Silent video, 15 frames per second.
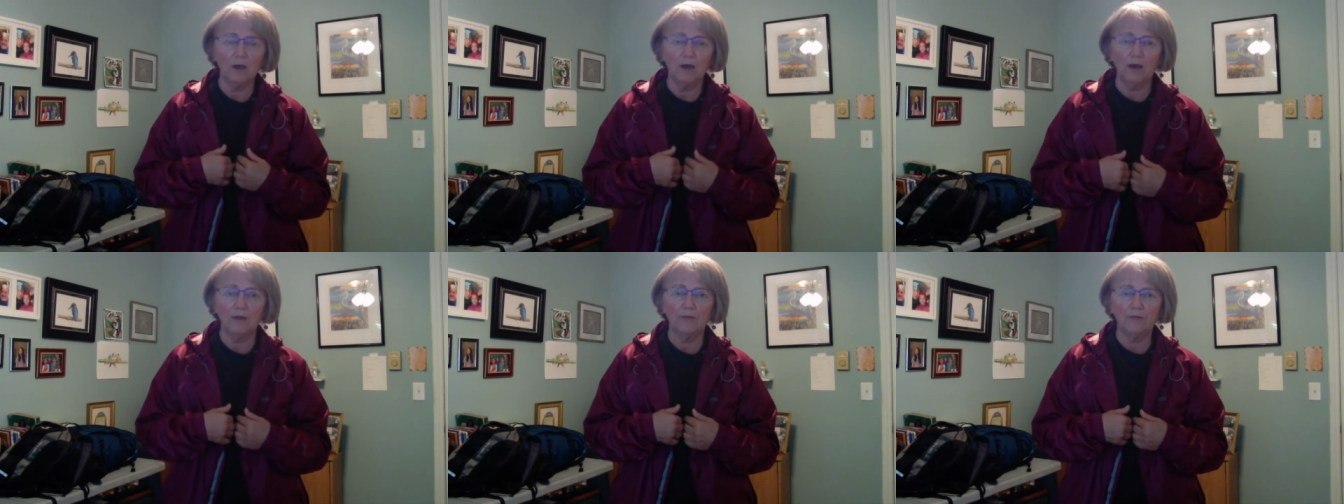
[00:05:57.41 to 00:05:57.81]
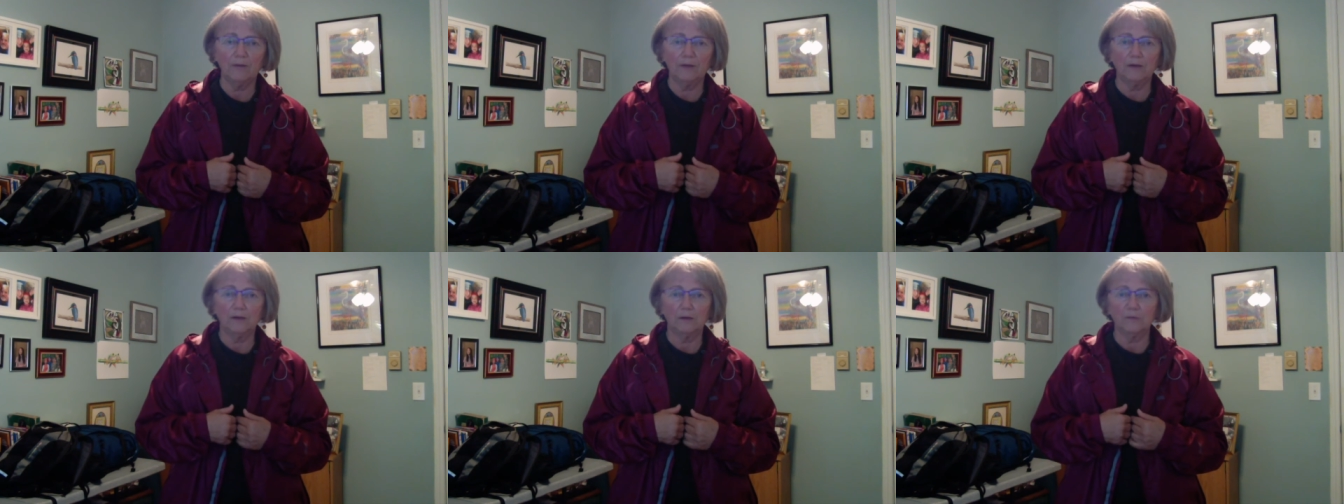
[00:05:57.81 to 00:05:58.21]
at
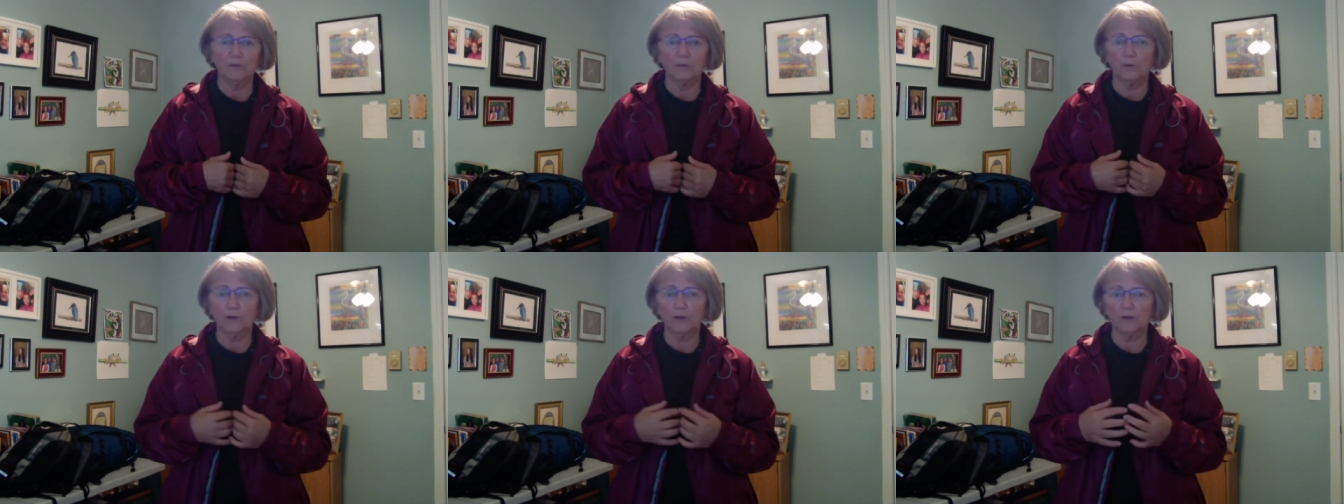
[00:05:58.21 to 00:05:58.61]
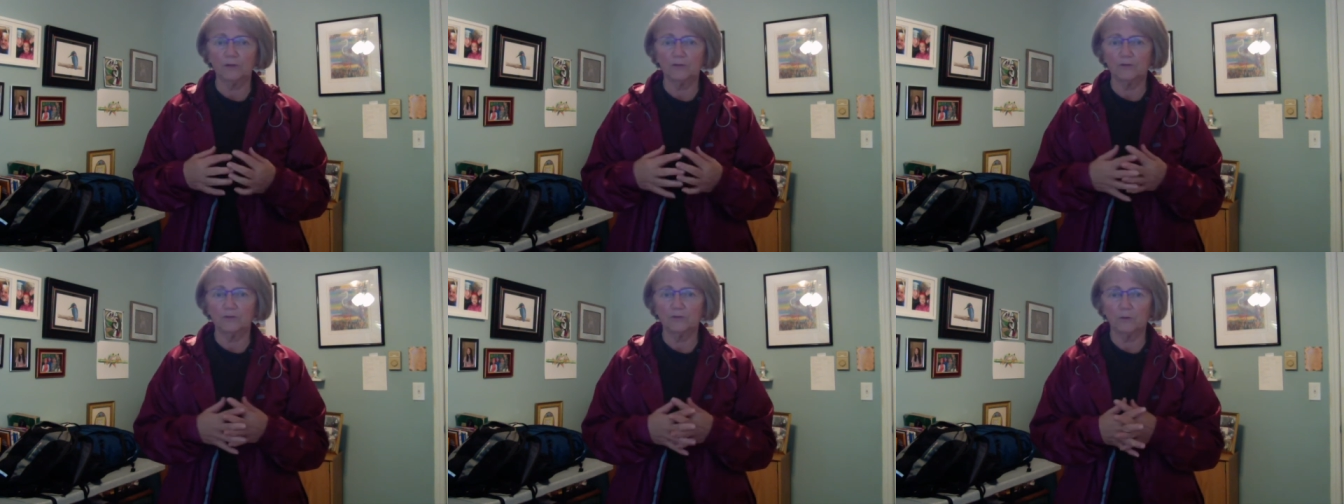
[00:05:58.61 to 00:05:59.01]
the um, sporting
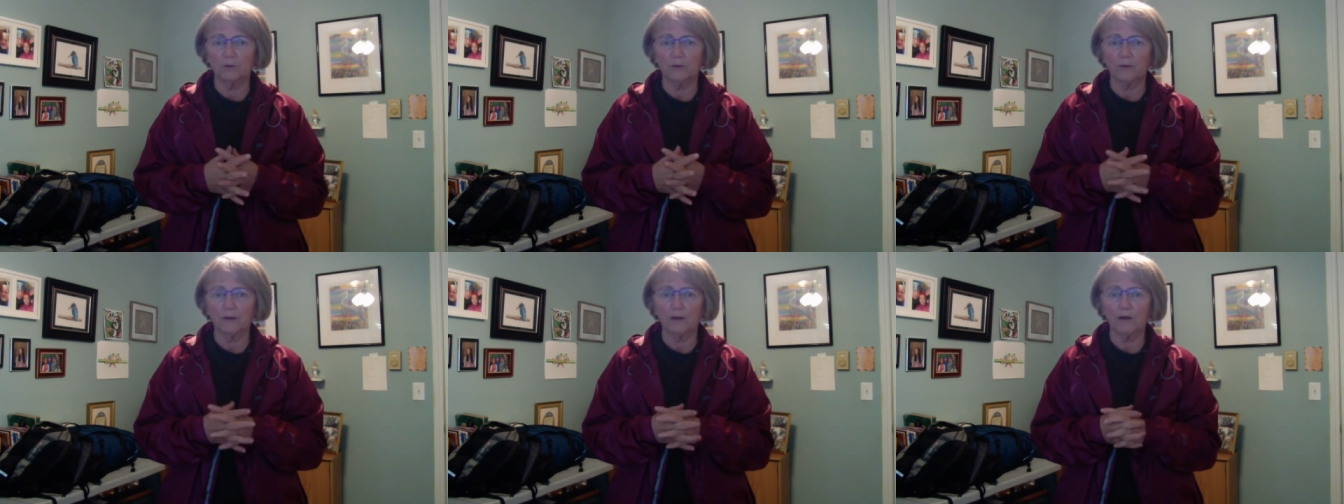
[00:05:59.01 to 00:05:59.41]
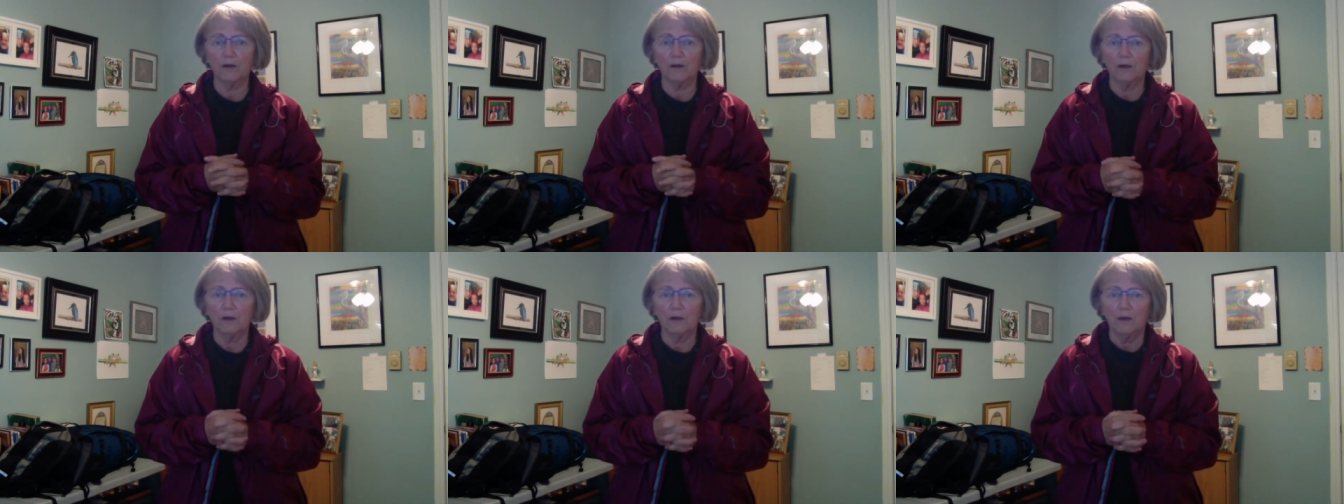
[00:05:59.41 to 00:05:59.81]
goods store
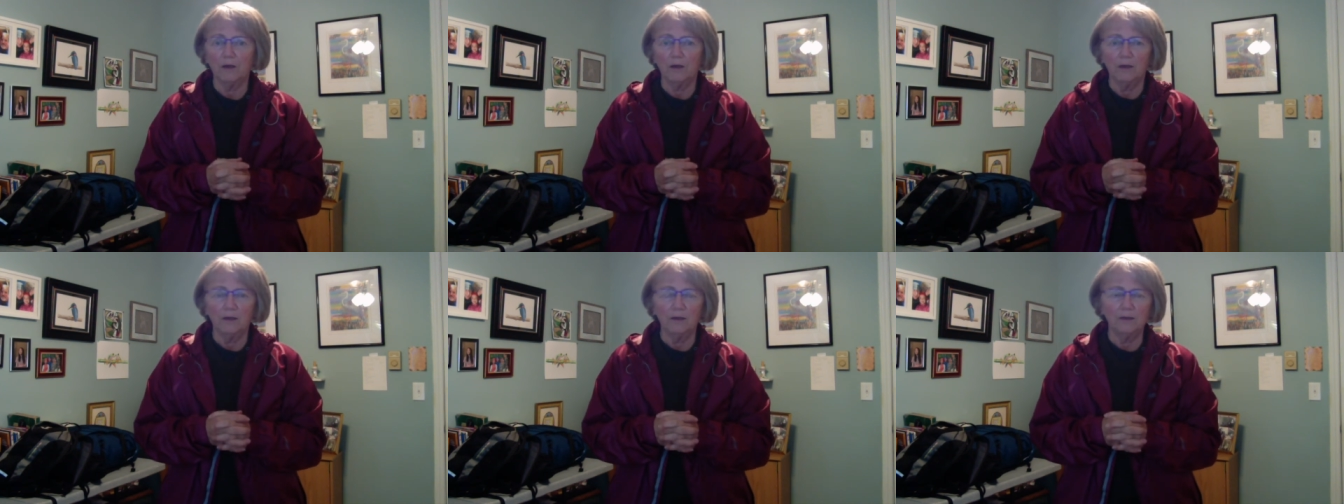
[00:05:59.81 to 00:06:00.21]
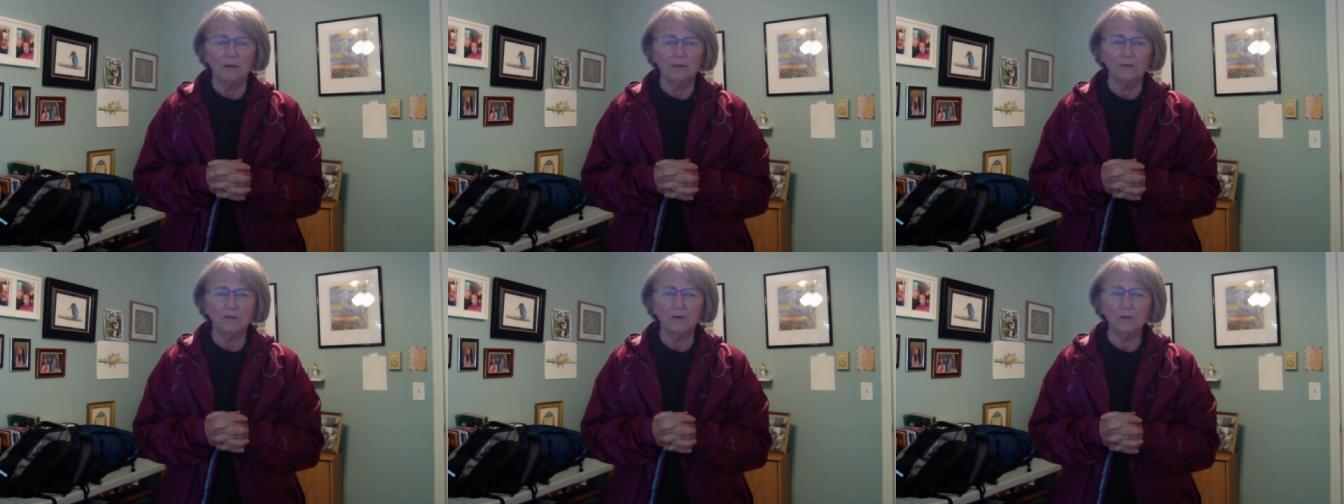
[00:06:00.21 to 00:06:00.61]
there.
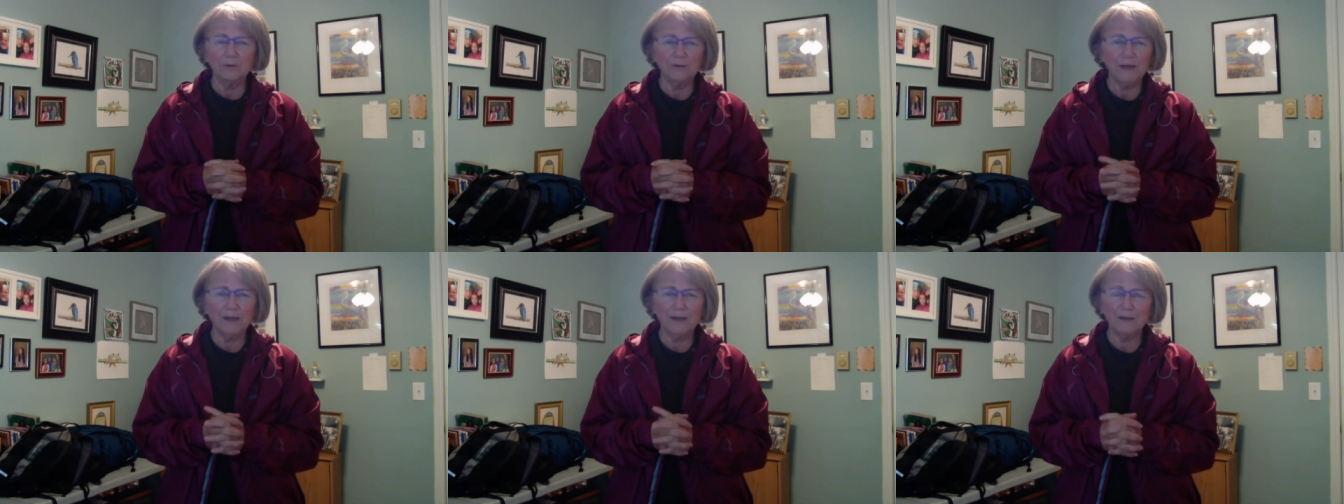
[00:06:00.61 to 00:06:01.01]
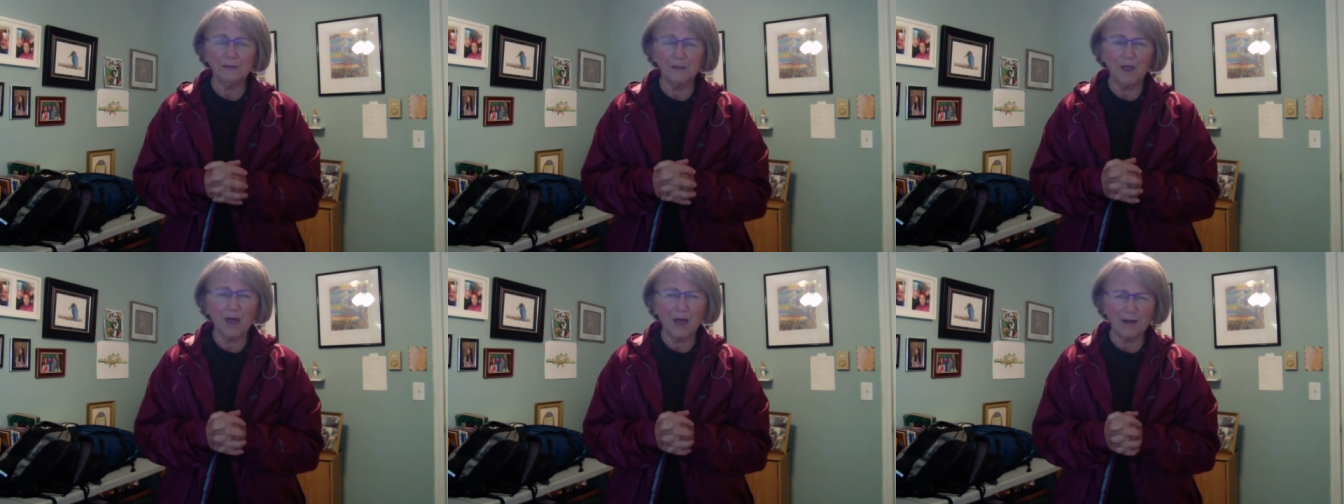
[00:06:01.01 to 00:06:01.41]
Don't take a
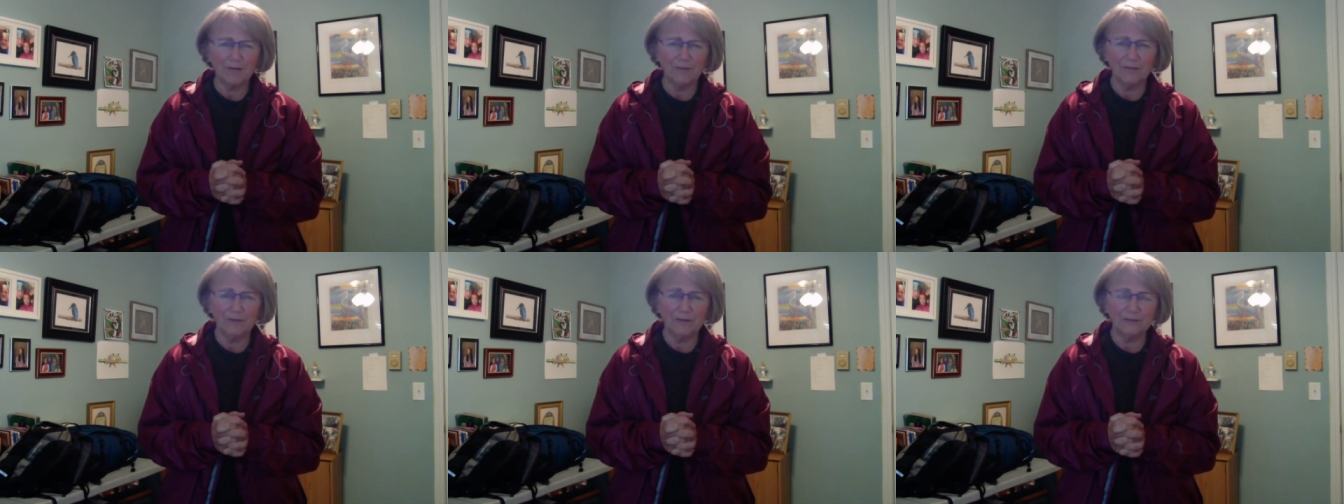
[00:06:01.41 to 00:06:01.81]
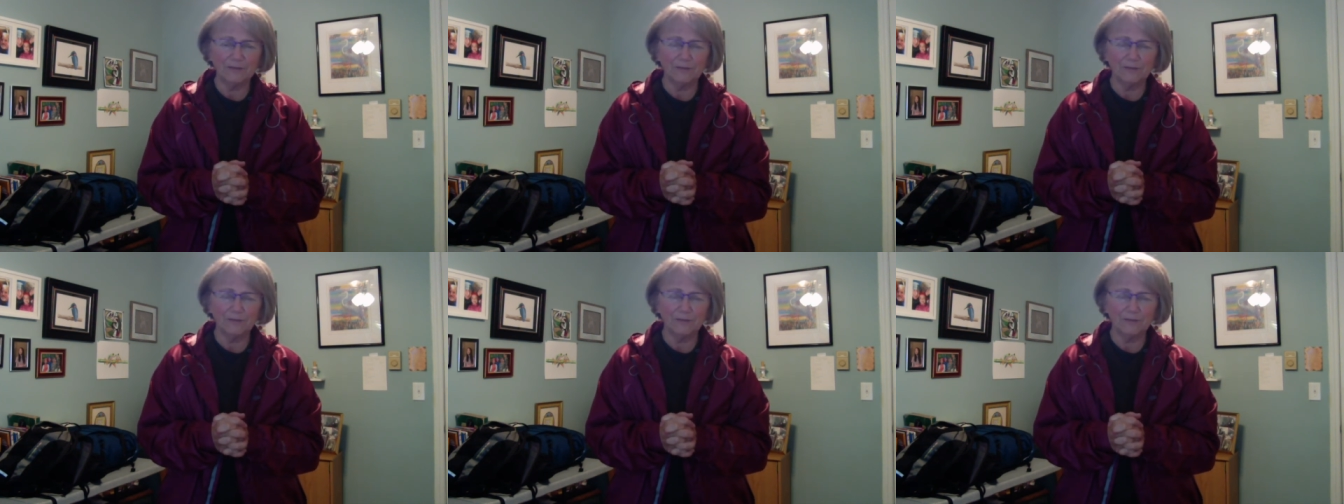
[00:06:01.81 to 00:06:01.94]
lot of things.